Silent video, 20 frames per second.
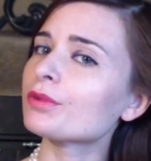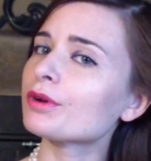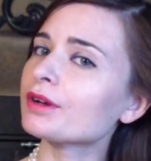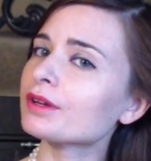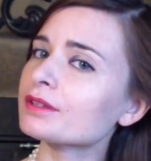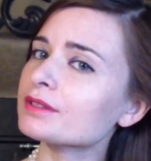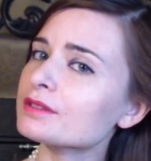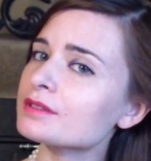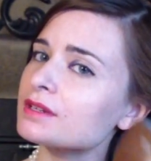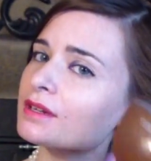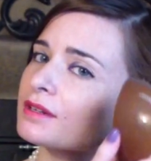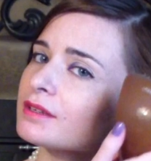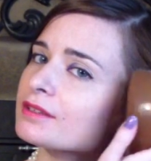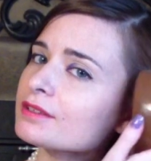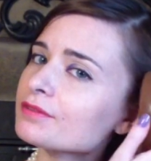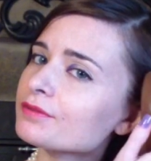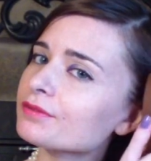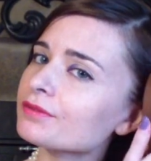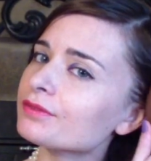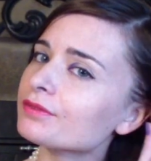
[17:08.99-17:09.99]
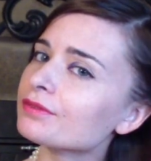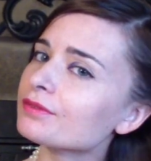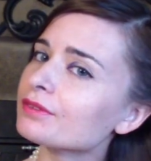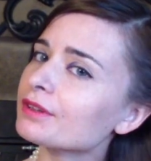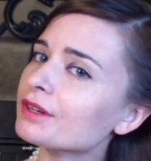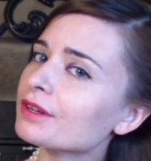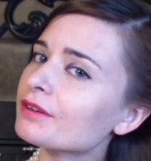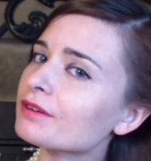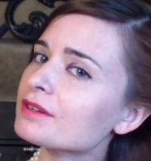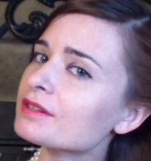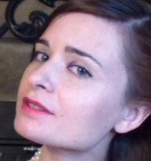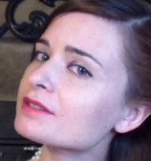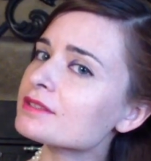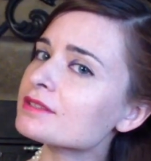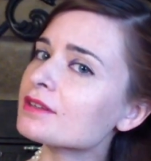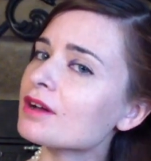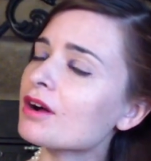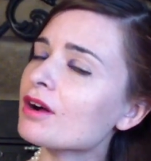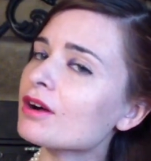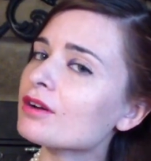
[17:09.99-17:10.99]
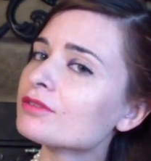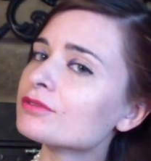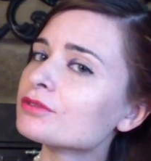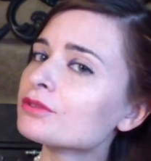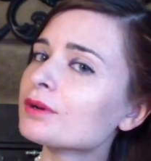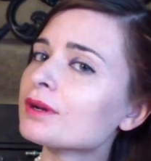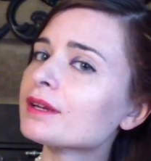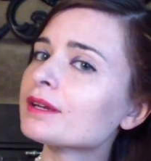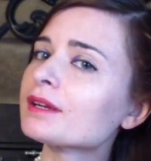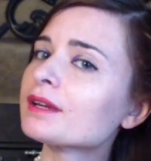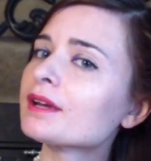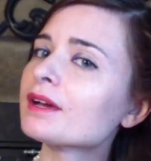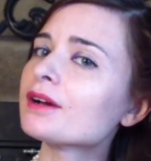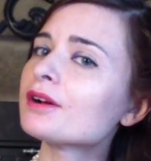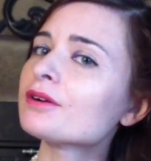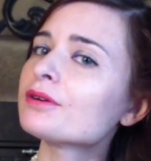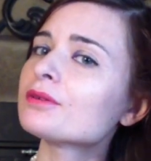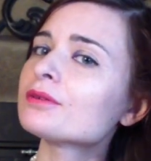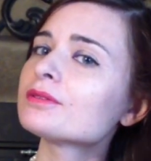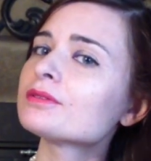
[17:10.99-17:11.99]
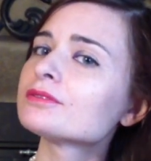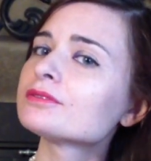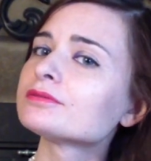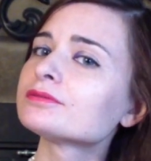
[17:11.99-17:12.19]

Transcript: But it's very soft right now.